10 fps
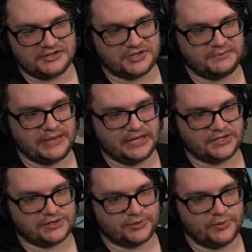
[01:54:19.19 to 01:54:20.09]
should be
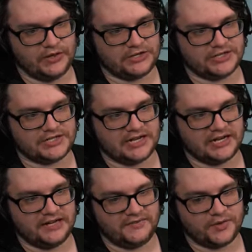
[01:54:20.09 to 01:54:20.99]
on Twitch
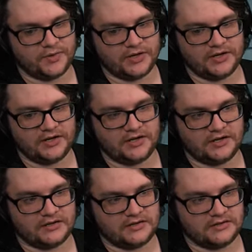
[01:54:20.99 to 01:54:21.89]
side if you want
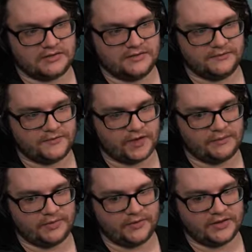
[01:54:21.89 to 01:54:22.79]
to
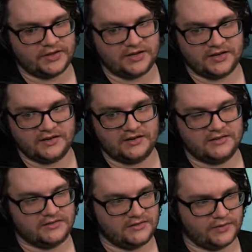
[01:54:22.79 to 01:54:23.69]
flop over to there.
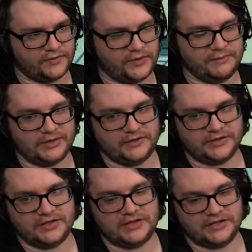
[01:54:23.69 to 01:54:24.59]
Or flip over
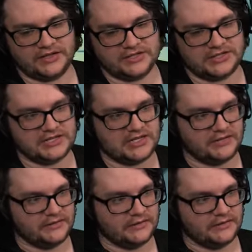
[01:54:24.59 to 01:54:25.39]
to there, I should say.